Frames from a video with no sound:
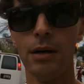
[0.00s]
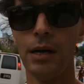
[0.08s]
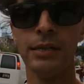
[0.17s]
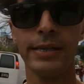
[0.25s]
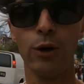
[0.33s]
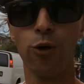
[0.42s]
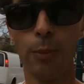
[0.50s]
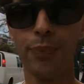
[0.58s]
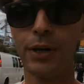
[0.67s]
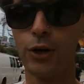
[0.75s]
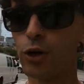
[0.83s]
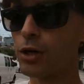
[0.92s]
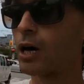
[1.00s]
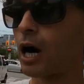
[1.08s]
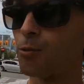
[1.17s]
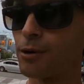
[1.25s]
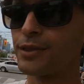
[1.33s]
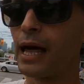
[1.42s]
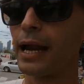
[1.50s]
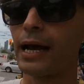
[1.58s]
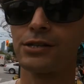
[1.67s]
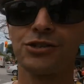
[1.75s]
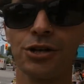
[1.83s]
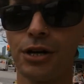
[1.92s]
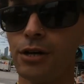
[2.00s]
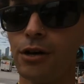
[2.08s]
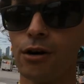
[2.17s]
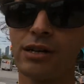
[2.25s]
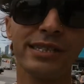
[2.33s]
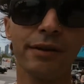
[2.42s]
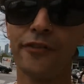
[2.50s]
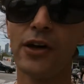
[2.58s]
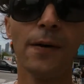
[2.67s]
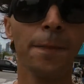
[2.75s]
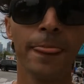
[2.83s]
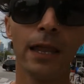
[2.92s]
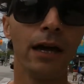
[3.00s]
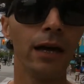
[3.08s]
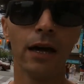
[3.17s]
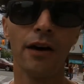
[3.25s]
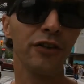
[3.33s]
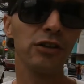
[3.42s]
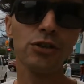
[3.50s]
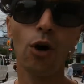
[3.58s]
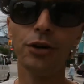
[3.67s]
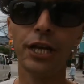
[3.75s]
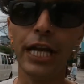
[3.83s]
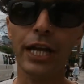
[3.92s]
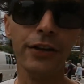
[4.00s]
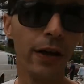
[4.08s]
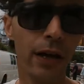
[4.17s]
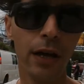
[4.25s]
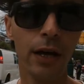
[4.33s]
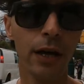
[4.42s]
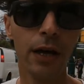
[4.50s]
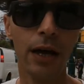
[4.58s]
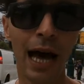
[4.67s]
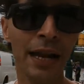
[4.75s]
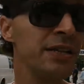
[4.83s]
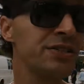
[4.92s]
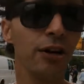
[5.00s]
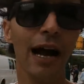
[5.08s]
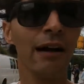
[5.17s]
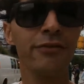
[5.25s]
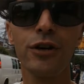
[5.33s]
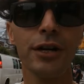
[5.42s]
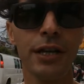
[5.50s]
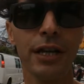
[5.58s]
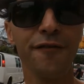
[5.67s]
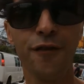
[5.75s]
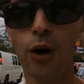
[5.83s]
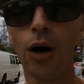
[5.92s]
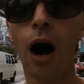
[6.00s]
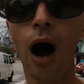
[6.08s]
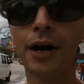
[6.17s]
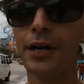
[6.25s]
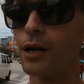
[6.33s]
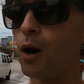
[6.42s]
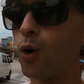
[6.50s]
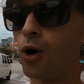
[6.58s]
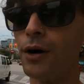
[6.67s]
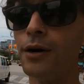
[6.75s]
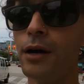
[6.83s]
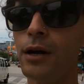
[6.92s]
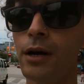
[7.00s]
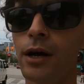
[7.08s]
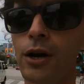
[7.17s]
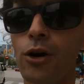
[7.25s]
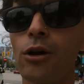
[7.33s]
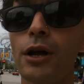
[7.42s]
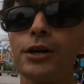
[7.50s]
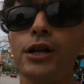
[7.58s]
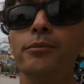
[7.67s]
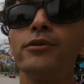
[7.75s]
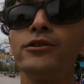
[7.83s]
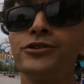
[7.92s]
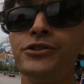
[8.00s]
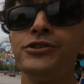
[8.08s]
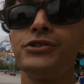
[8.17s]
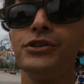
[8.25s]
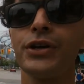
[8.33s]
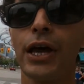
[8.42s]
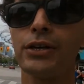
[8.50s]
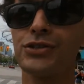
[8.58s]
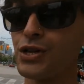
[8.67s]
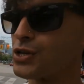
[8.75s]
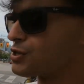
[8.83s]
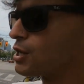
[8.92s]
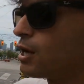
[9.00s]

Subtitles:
is equipping your car with that extra, because if there's no need, and is there ever a need for a honk and a horn? You're like, in emergency cases.